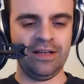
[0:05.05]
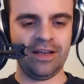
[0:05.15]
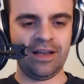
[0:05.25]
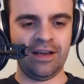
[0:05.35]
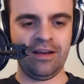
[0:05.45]

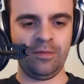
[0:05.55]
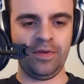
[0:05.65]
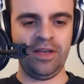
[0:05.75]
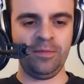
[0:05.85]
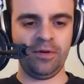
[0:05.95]
Can
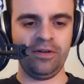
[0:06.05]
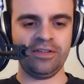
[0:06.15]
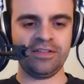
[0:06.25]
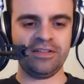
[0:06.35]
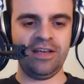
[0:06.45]
people
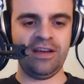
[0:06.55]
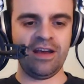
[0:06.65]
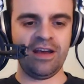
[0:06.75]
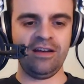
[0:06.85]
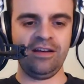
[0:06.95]
see
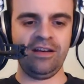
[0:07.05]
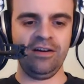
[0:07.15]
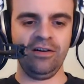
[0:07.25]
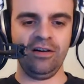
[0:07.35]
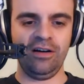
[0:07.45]
and
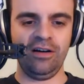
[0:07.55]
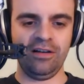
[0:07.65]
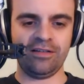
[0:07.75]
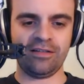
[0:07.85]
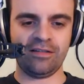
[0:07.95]
hear
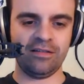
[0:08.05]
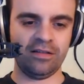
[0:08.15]
us?